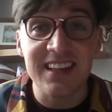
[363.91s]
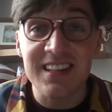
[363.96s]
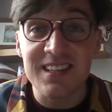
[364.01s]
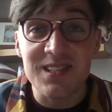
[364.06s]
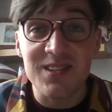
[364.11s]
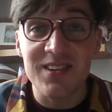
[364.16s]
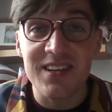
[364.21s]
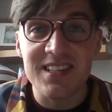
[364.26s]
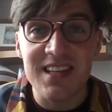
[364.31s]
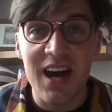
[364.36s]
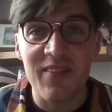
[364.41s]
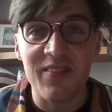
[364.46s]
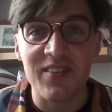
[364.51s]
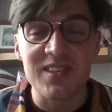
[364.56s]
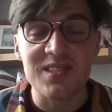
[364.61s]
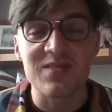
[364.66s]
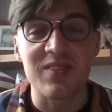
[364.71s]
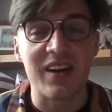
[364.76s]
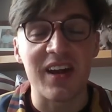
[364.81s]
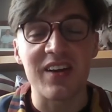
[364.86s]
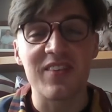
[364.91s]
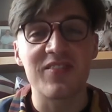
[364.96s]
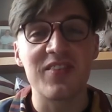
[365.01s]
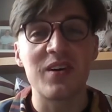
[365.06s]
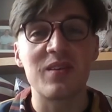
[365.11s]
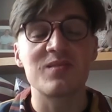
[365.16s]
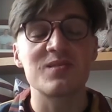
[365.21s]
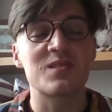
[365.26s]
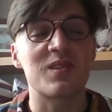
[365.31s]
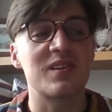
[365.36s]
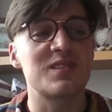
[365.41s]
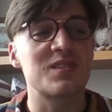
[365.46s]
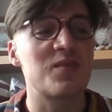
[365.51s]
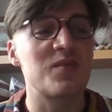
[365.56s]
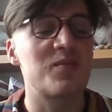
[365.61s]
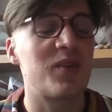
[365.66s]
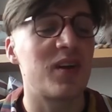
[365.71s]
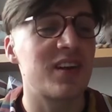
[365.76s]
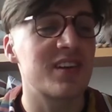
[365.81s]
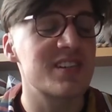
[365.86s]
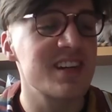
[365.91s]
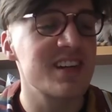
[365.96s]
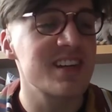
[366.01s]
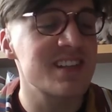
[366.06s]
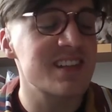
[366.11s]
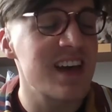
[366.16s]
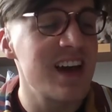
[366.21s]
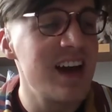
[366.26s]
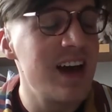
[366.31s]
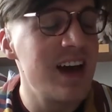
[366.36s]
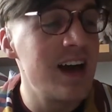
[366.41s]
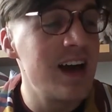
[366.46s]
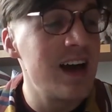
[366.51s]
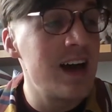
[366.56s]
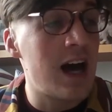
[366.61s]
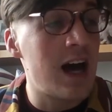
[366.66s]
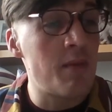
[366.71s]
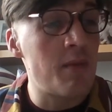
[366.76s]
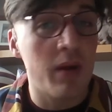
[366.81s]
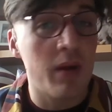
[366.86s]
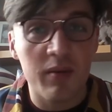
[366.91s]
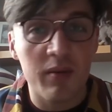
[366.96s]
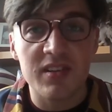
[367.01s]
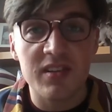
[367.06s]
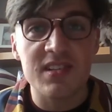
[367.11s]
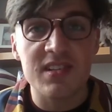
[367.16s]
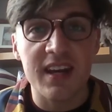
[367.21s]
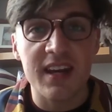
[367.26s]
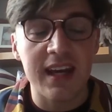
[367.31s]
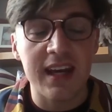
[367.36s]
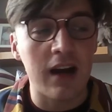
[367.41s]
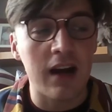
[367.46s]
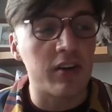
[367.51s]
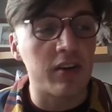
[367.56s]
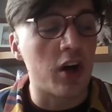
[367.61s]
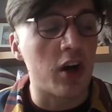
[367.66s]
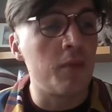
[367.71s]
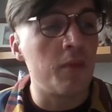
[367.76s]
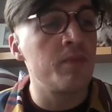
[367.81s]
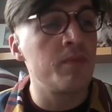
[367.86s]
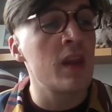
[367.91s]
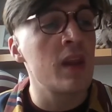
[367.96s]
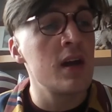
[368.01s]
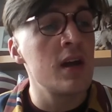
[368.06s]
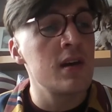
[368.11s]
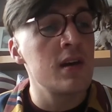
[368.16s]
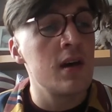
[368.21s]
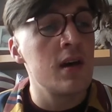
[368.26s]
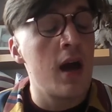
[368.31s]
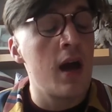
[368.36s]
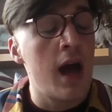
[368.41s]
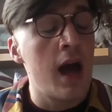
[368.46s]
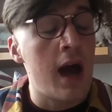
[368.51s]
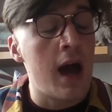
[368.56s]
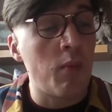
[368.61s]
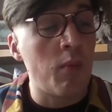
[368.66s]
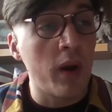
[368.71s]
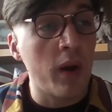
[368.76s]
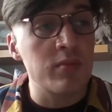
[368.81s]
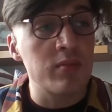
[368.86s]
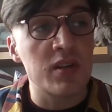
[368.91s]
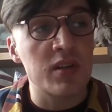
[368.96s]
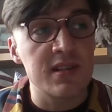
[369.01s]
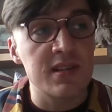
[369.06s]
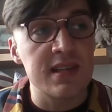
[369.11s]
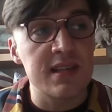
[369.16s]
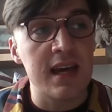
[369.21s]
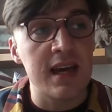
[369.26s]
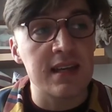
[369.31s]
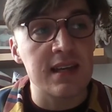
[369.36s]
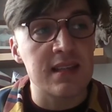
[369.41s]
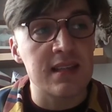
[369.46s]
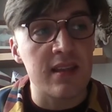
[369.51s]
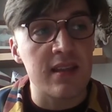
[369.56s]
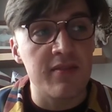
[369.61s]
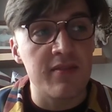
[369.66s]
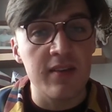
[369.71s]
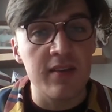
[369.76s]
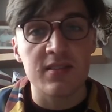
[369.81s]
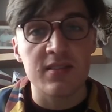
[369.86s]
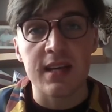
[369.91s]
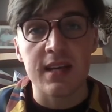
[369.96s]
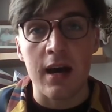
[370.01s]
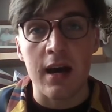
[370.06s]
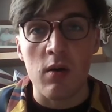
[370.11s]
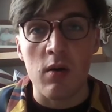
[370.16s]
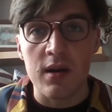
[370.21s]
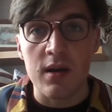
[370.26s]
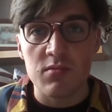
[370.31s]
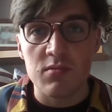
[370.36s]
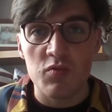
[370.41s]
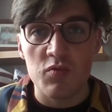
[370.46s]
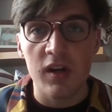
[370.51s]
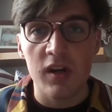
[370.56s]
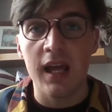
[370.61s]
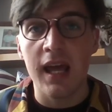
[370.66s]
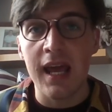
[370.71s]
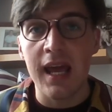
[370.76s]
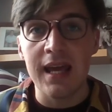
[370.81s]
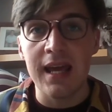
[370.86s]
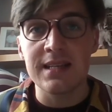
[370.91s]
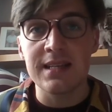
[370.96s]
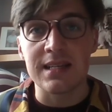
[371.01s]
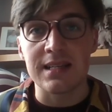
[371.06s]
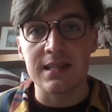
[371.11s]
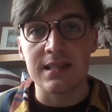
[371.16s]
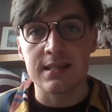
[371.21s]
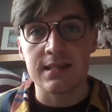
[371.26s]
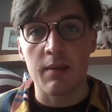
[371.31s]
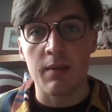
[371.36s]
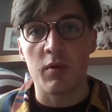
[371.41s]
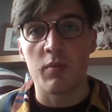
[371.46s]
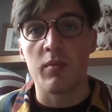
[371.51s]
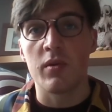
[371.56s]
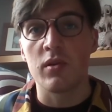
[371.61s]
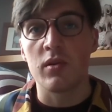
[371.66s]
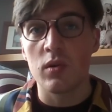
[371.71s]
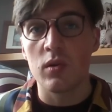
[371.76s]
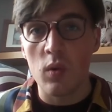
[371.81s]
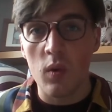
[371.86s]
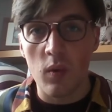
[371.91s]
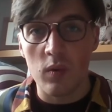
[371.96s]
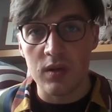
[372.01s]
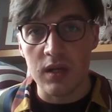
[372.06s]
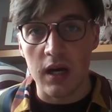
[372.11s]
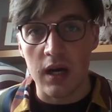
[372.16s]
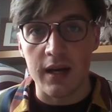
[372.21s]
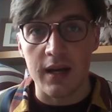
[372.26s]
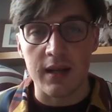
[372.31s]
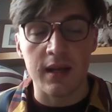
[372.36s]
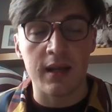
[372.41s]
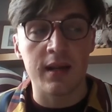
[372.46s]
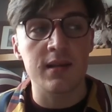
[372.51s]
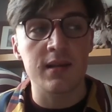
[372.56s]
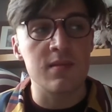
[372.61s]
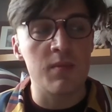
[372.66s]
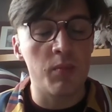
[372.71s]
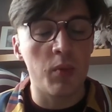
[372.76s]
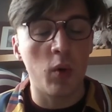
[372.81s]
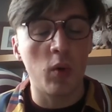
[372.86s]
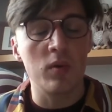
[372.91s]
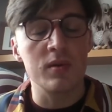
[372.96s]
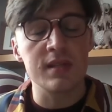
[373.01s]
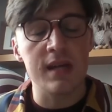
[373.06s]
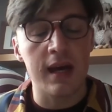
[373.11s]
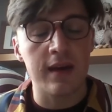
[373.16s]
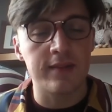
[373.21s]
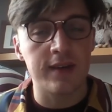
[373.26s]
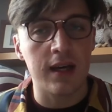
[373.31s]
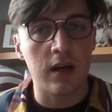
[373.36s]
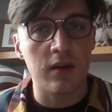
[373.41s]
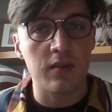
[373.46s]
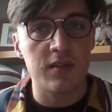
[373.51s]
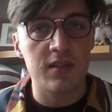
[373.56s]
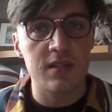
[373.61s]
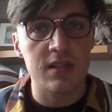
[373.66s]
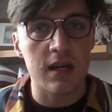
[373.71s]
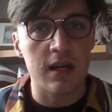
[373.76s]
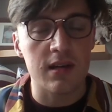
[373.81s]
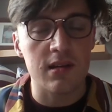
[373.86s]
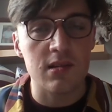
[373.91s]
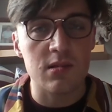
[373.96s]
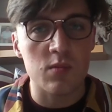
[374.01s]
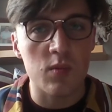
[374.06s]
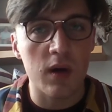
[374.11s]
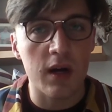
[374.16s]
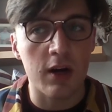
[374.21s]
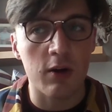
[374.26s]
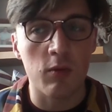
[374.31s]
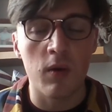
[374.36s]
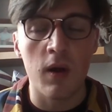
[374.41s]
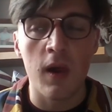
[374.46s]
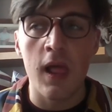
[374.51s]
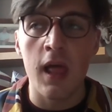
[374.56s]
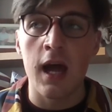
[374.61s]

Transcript: This always happens when I film, so I do apologise. Um, but I'm just going to carry on. And what I'm trying to say is that the Viviscal is really easy to supplement your diet, and it's important to have a healthy diet as well.